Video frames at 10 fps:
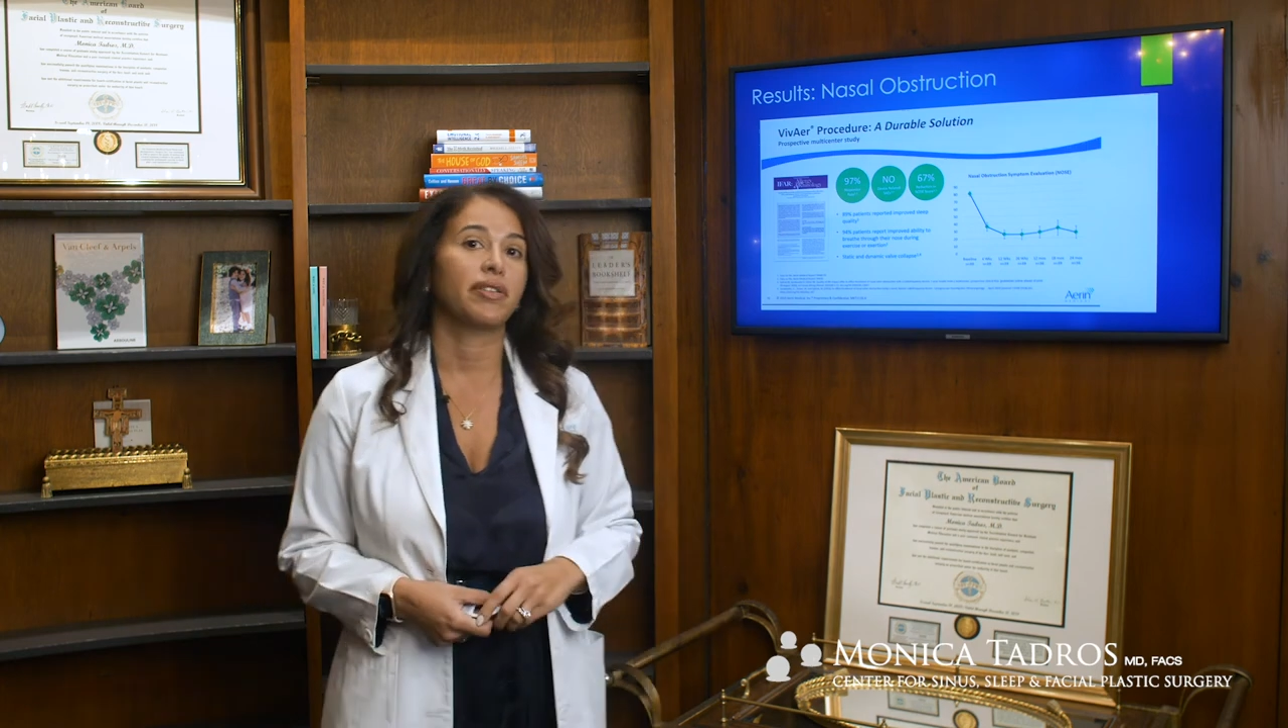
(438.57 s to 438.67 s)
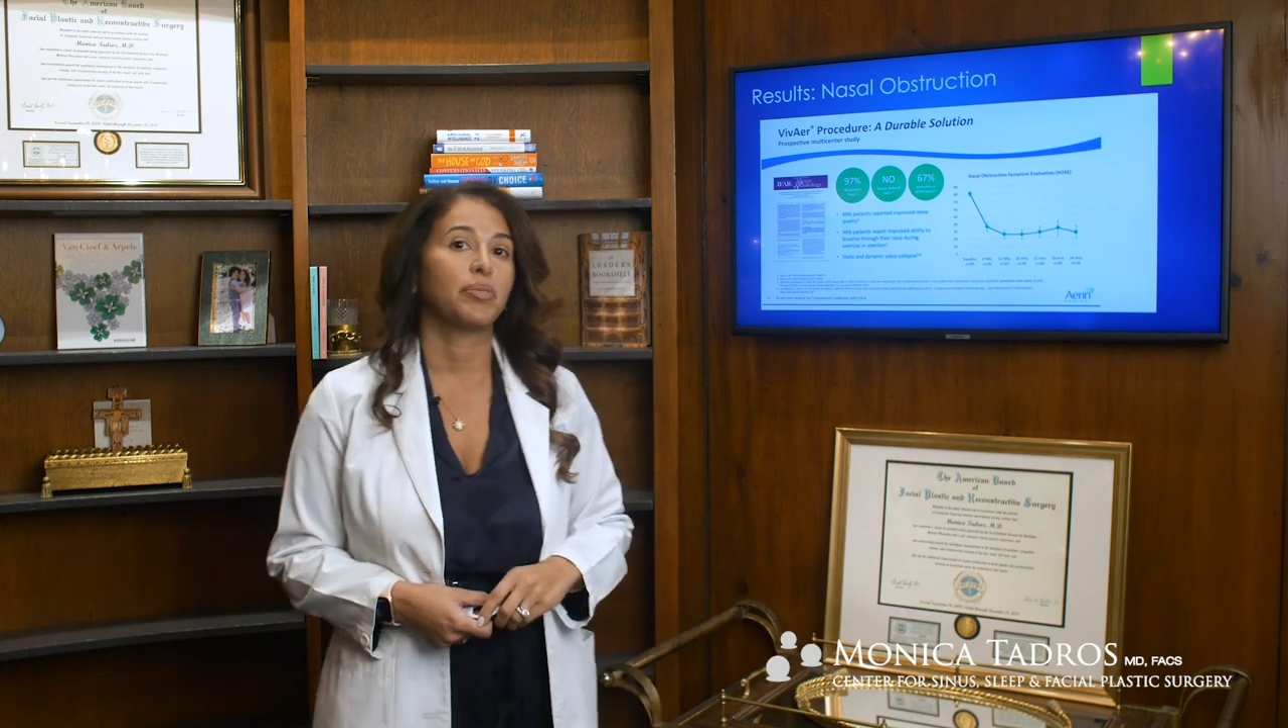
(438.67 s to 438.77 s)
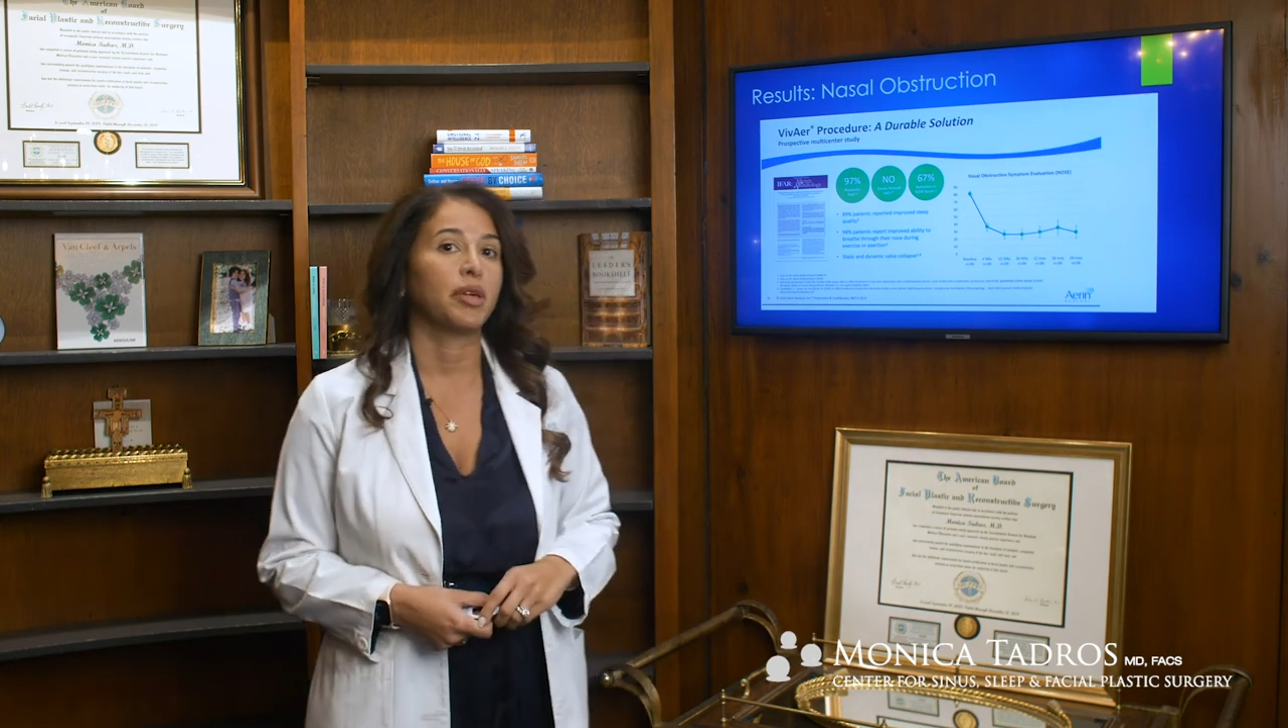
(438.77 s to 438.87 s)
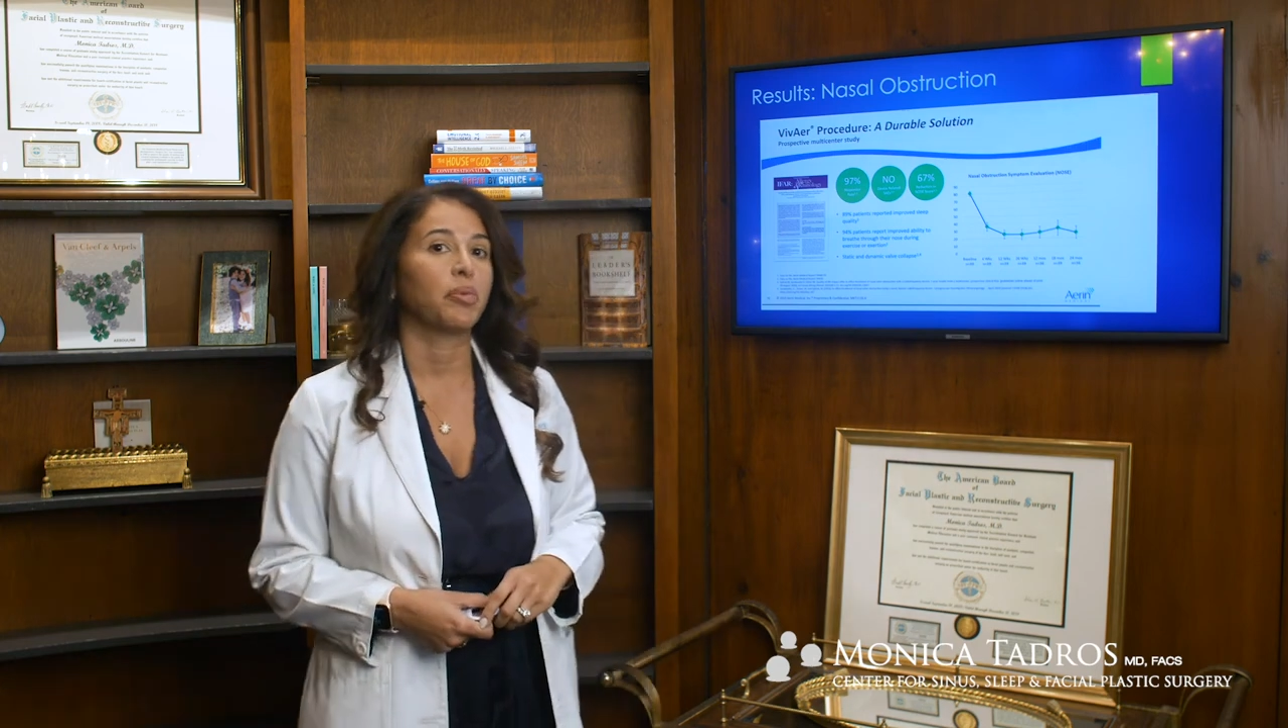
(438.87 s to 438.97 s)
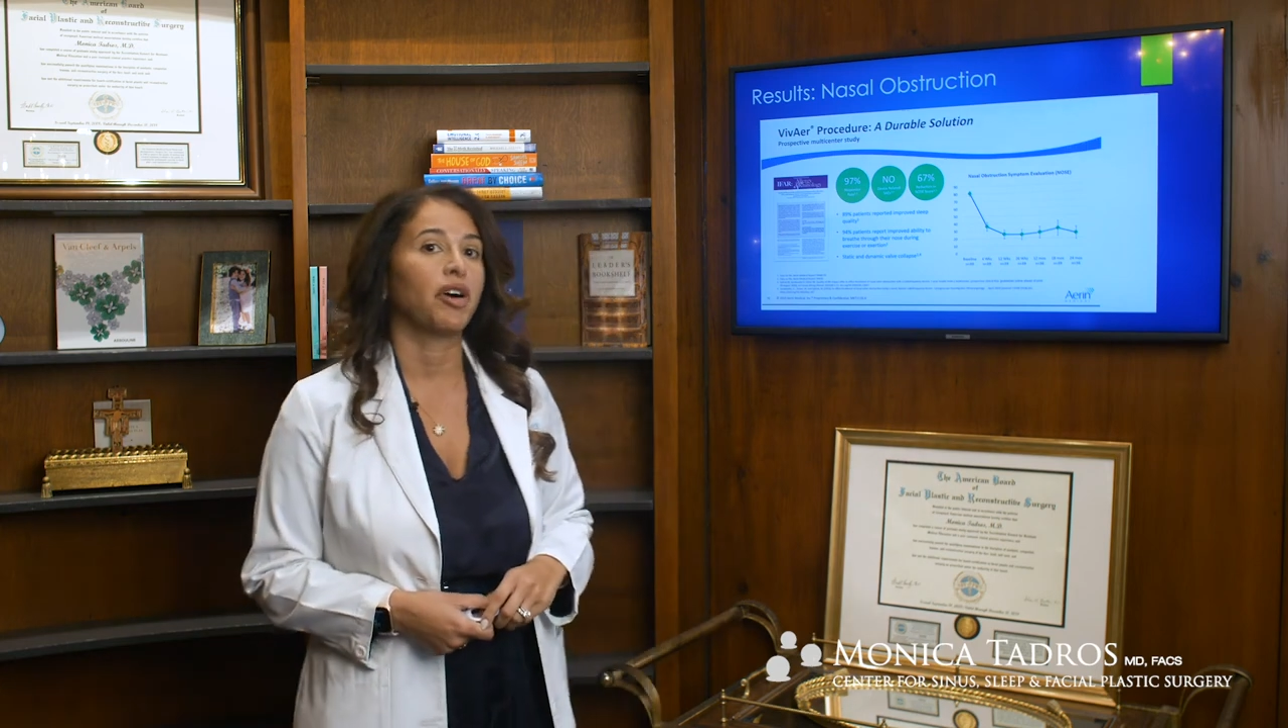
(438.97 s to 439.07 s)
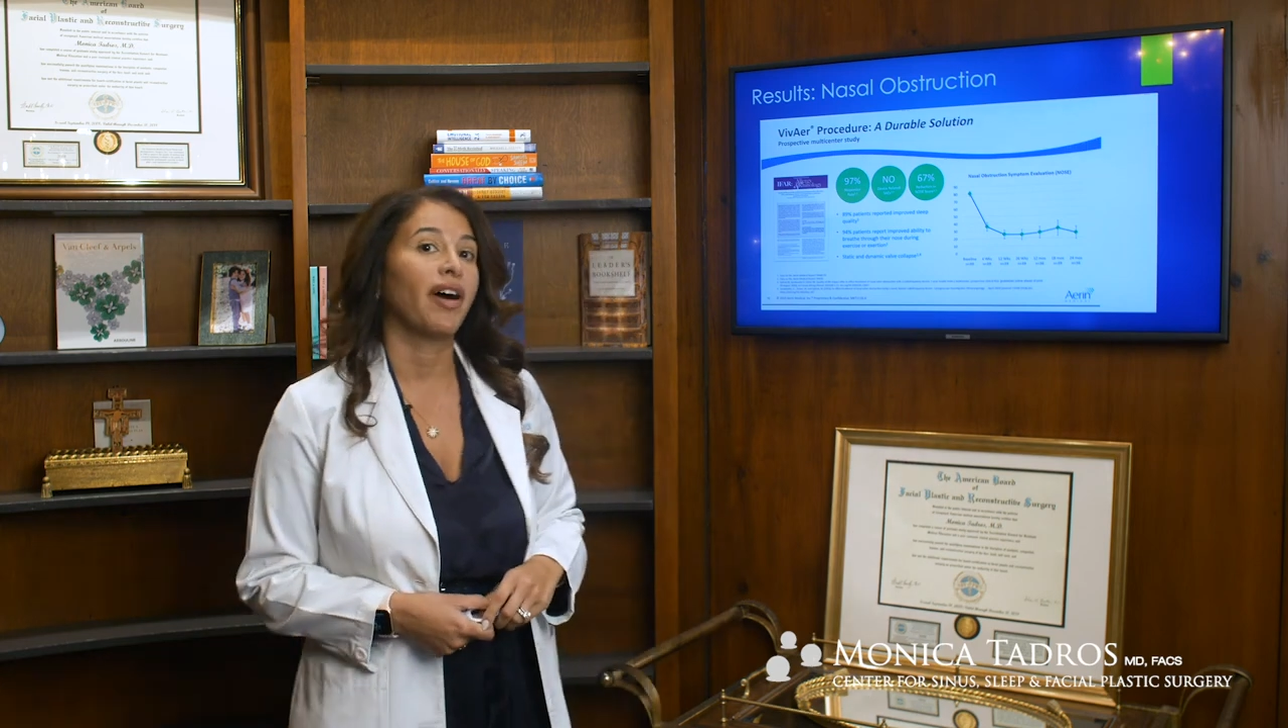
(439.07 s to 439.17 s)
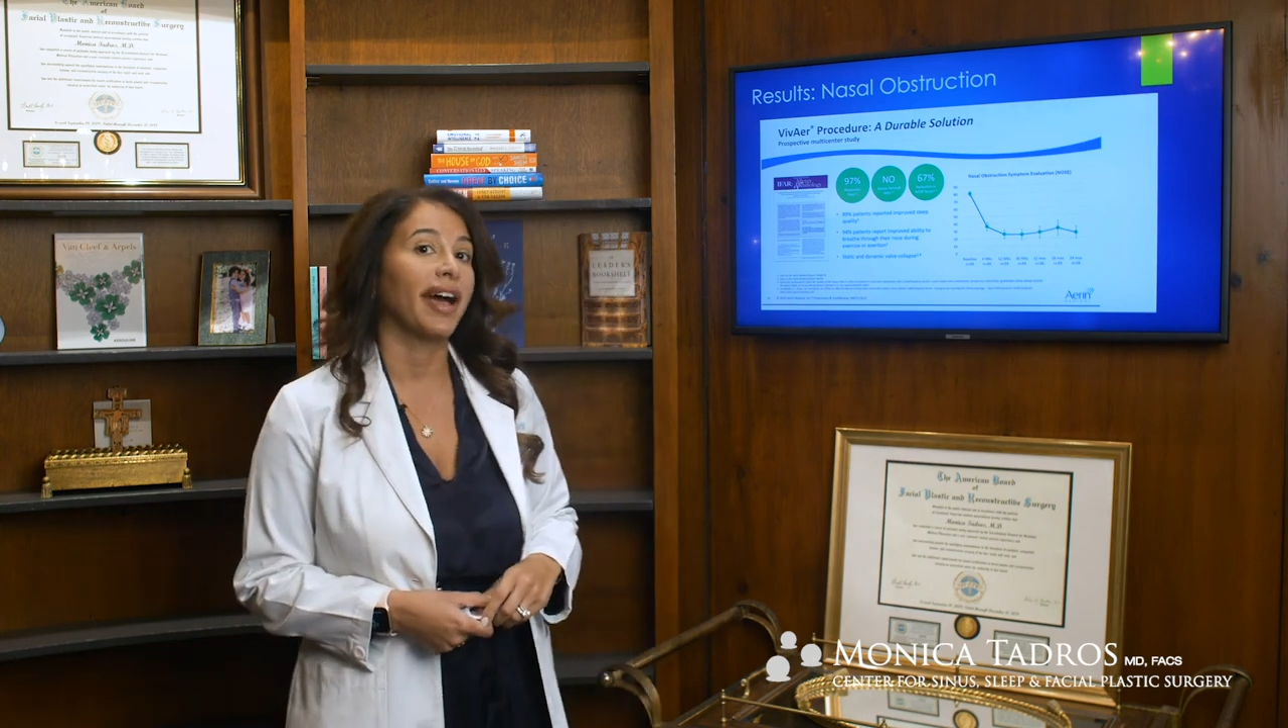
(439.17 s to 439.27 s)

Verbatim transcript: of the people